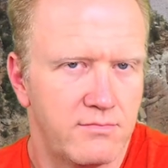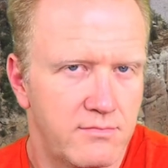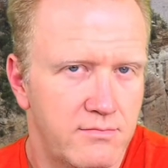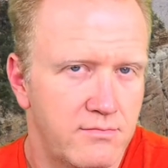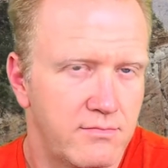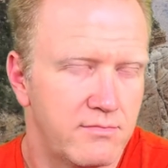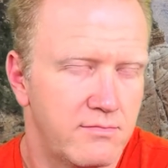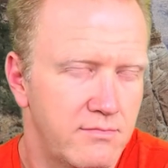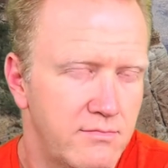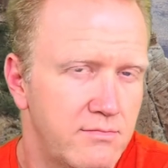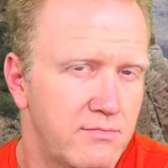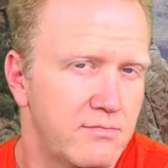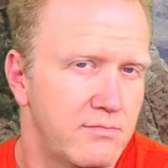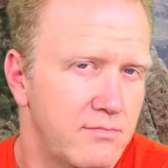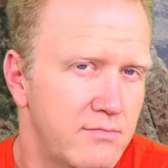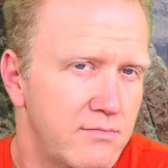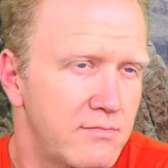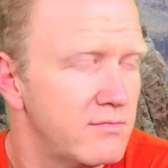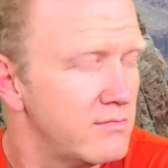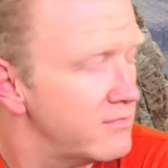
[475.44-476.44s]

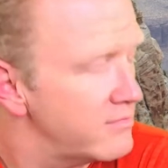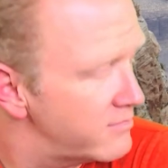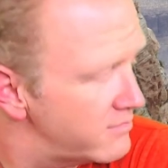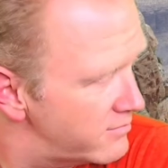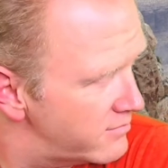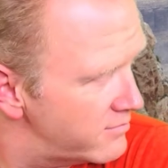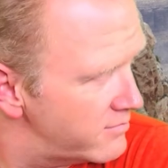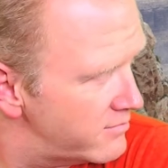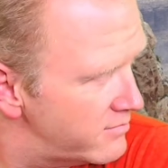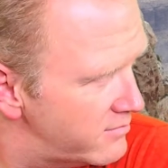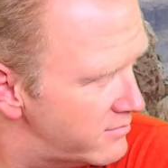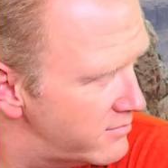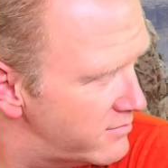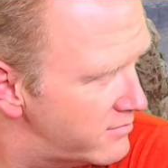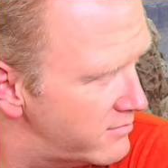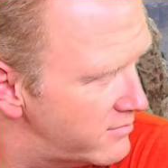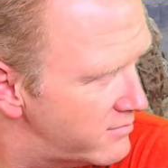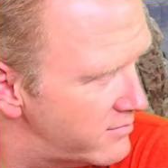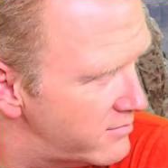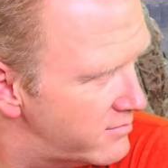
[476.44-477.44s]

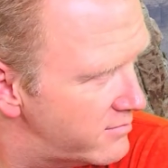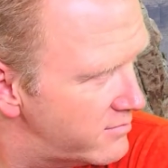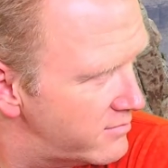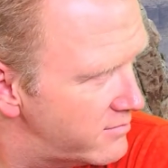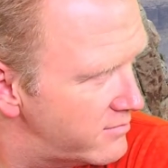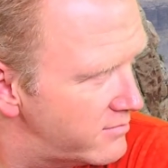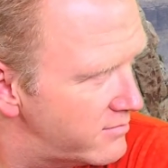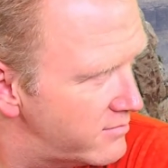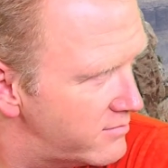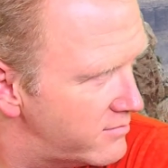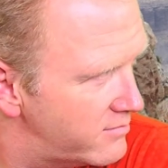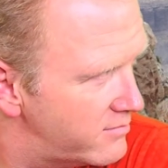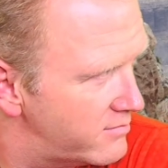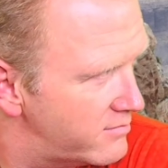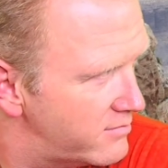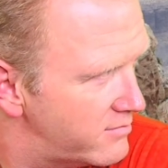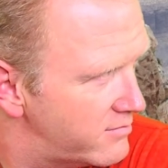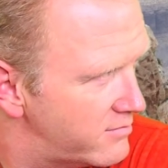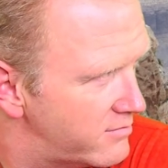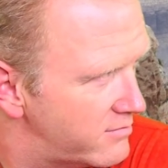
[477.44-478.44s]

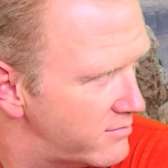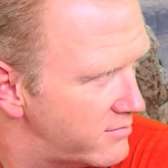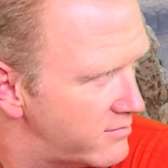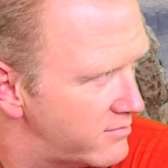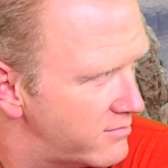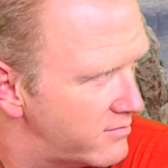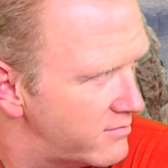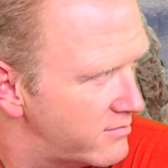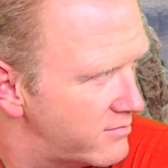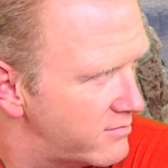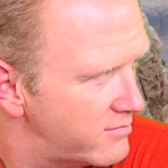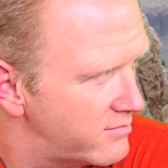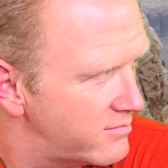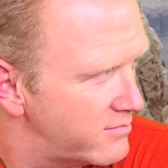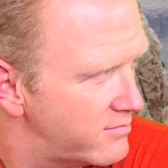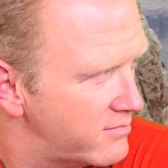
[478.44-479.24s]
This person isn't speaking.